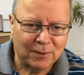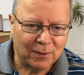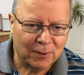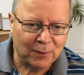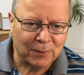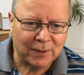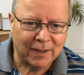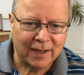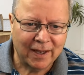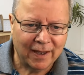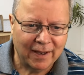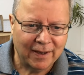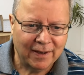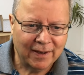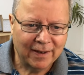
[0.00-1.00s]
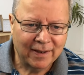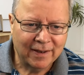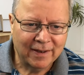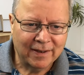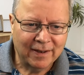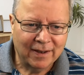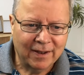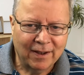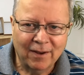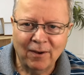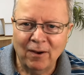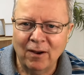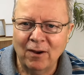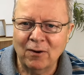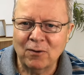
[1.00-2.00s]
Okay.
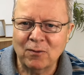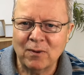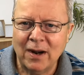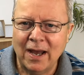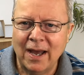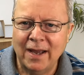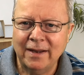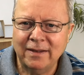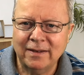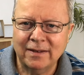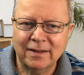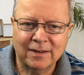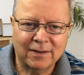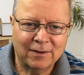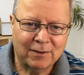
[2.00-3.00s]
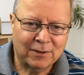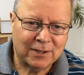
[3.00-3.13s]
All right.